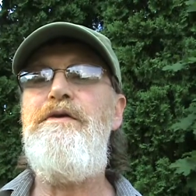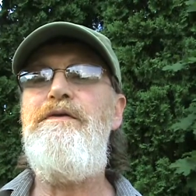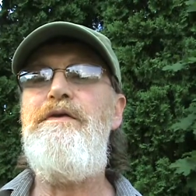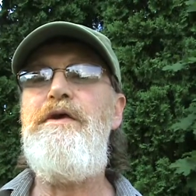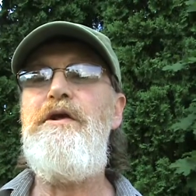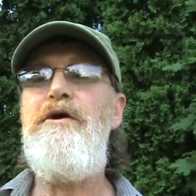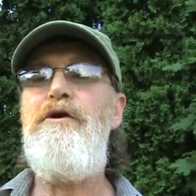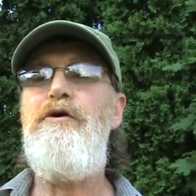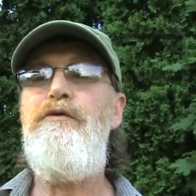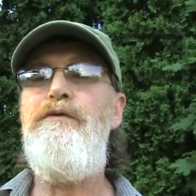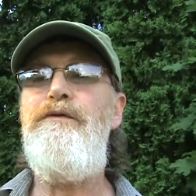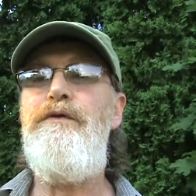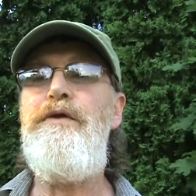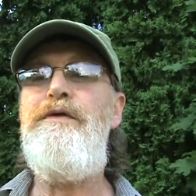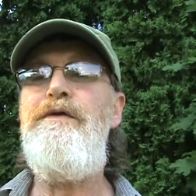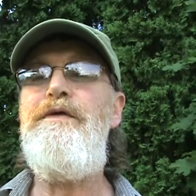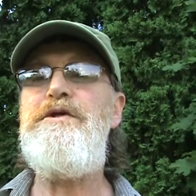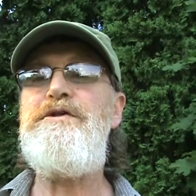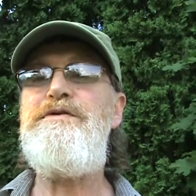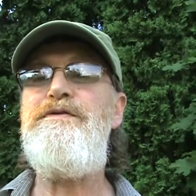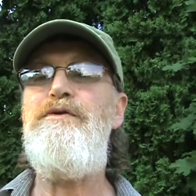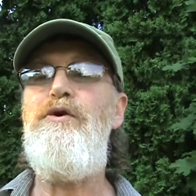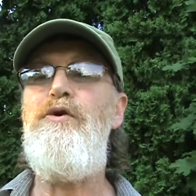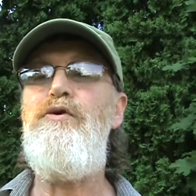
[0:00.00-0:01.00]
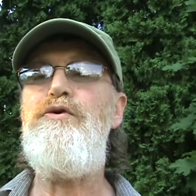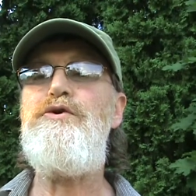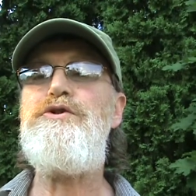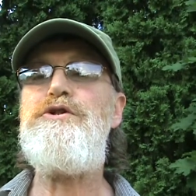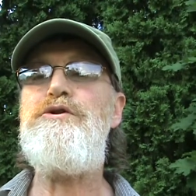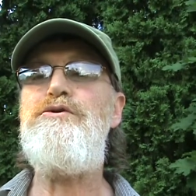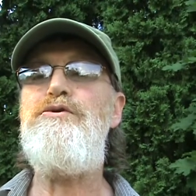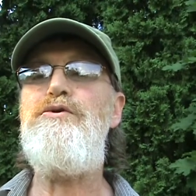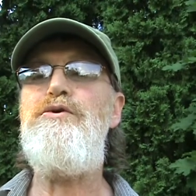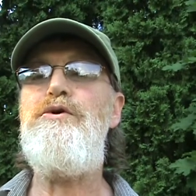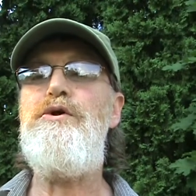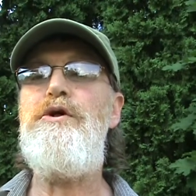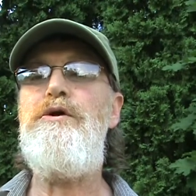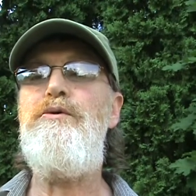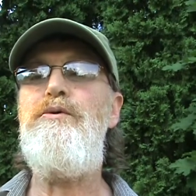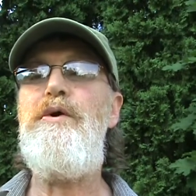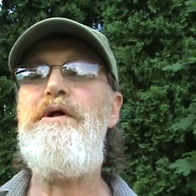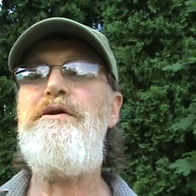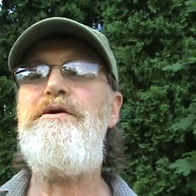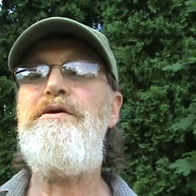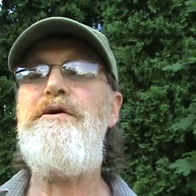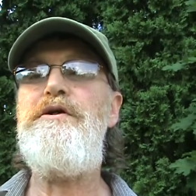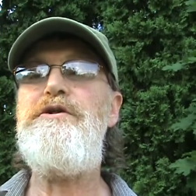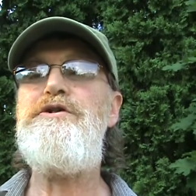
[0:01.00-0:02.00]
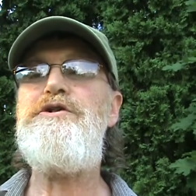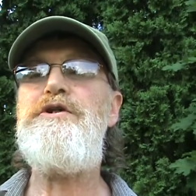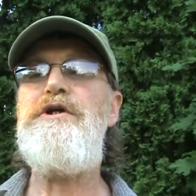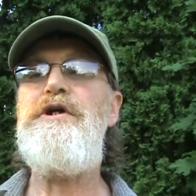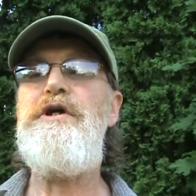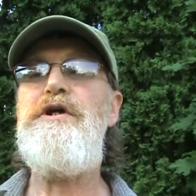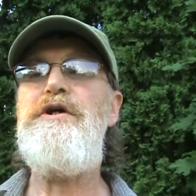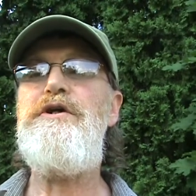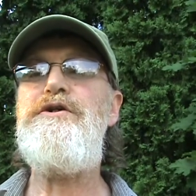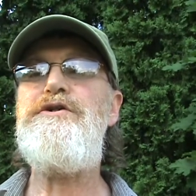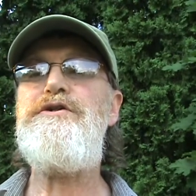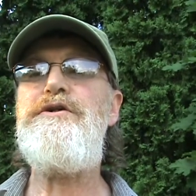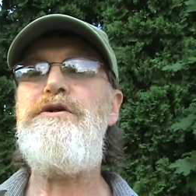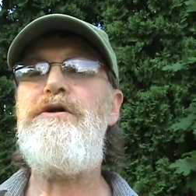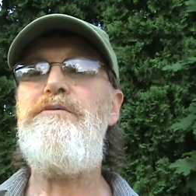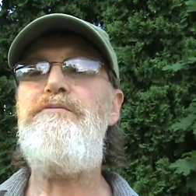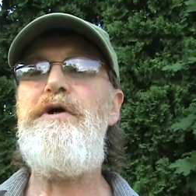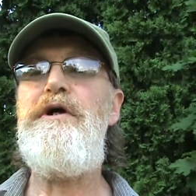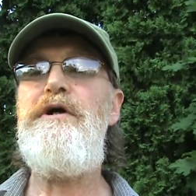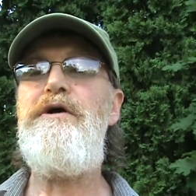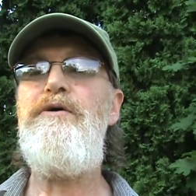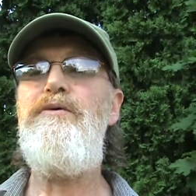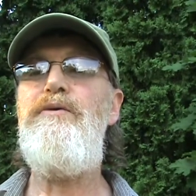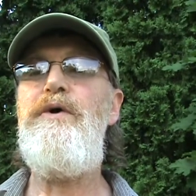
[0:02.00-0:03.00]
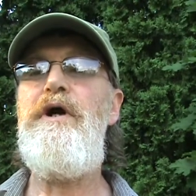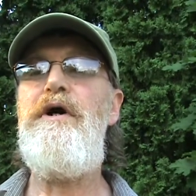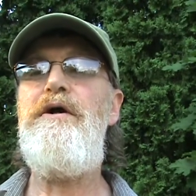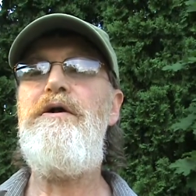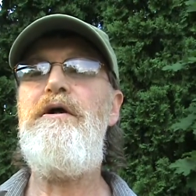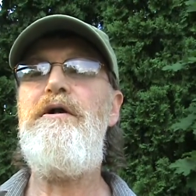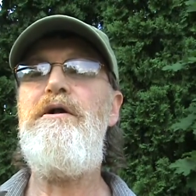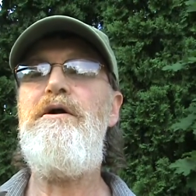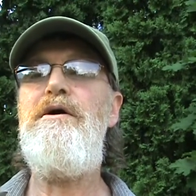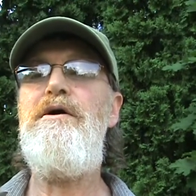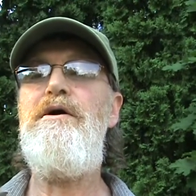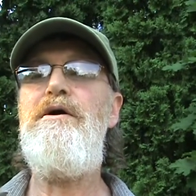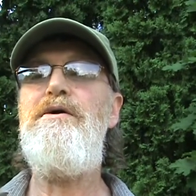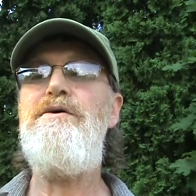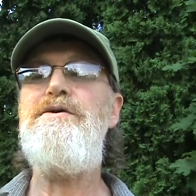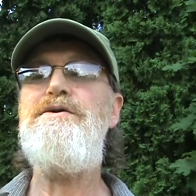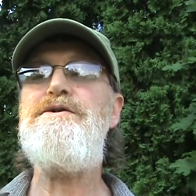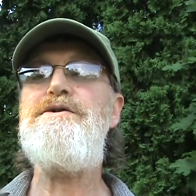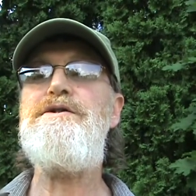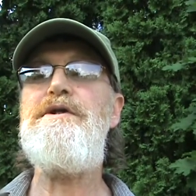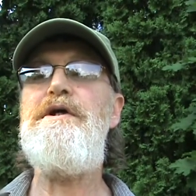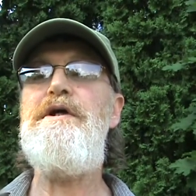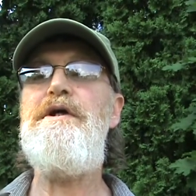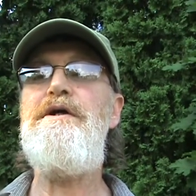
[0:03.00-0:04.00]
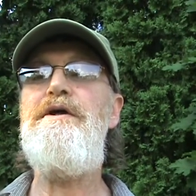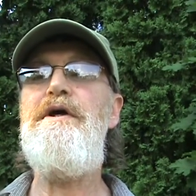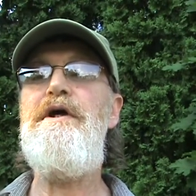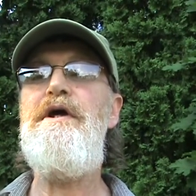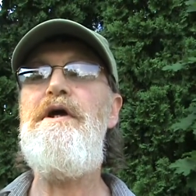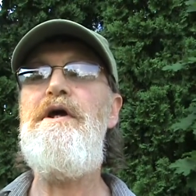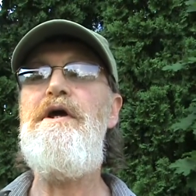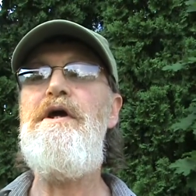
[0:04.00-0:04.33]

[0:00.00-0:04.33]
you know these folks who uh, wanted a change in the marijuana laws said,